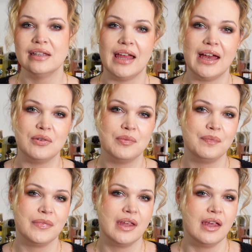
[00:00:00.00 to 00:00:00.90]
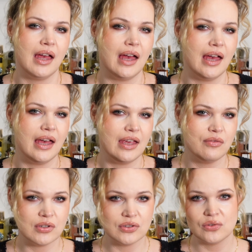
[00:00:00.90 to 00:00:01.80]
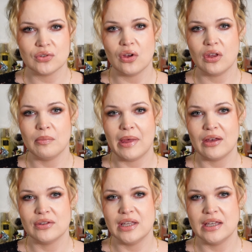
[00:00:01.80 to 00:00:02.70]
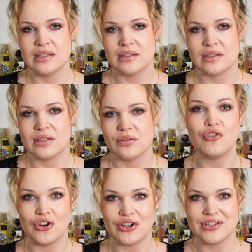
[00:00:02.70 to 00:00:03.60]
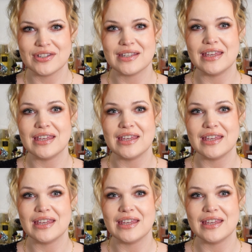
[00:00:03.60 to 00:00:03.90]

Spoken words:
Now, I want to talk about this first